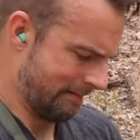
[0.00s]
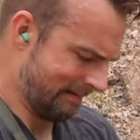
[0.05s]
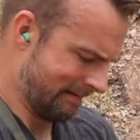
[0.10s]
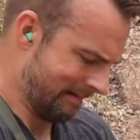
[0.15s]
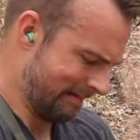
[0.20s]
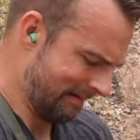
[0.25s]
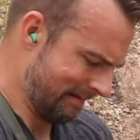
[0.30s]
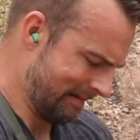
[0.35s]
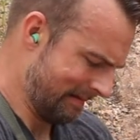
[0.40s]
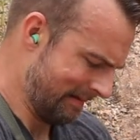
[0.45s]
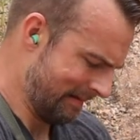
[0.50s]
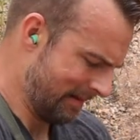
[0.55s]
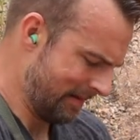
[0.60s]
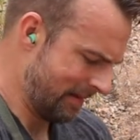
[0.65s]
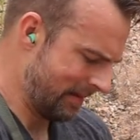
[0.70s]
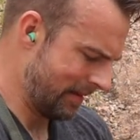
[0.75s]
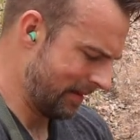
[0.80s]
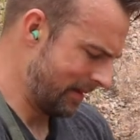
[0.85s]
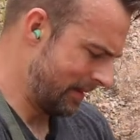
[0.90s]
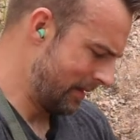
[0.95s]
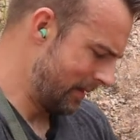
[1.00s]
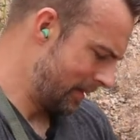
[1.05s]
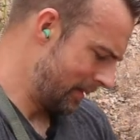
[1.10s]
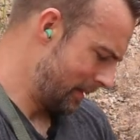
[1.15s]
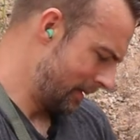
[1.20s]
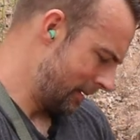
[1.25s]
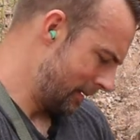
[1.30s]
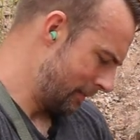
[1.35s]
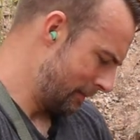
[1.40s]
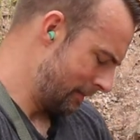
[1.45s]

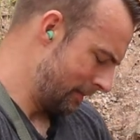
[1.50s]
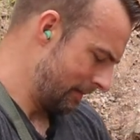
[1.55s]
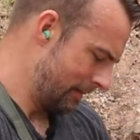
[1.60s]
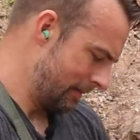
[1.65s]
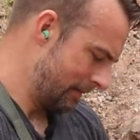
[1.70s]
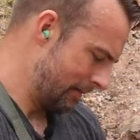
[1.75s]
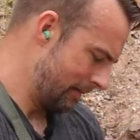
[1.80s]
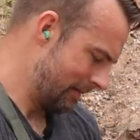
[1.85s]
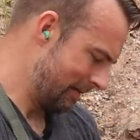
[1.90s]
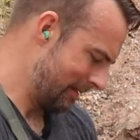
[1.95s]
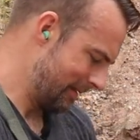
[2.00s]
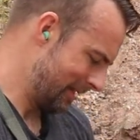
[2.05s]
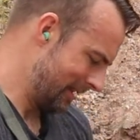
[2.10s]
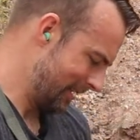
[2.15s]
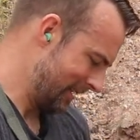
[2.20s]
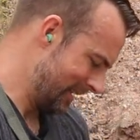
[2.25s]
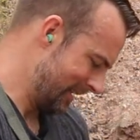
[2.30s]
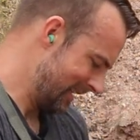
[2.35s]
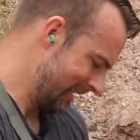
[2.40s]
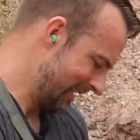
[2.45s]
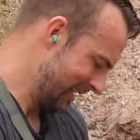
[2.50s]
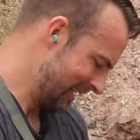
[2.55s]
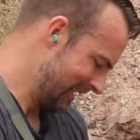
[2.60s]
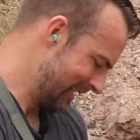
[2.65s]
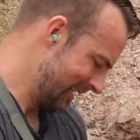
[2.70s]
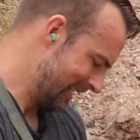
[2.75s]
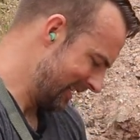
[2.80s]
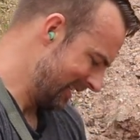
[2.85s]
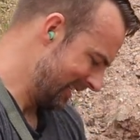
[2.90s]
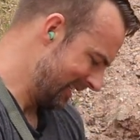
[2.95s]

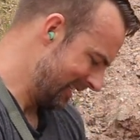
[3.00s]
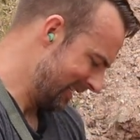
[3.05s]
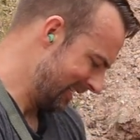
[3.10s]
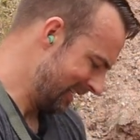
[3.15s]
(silence)